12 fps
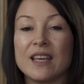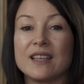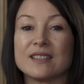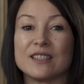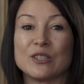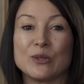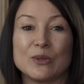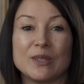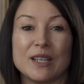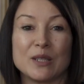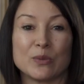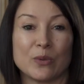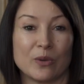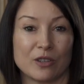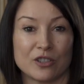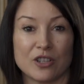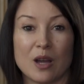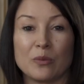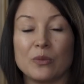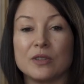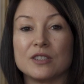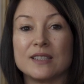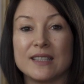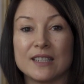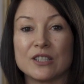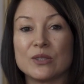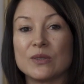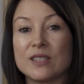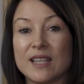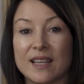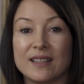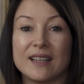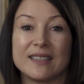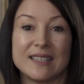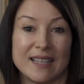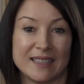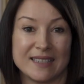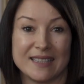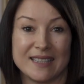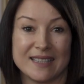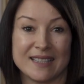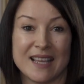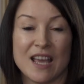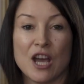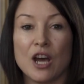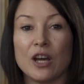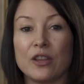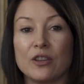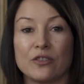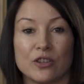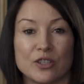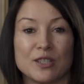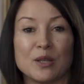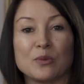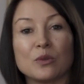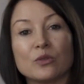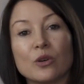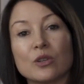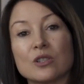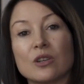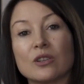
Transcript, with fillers: It's a two days workshop with six to 10 attendees. Uh, the first day will focus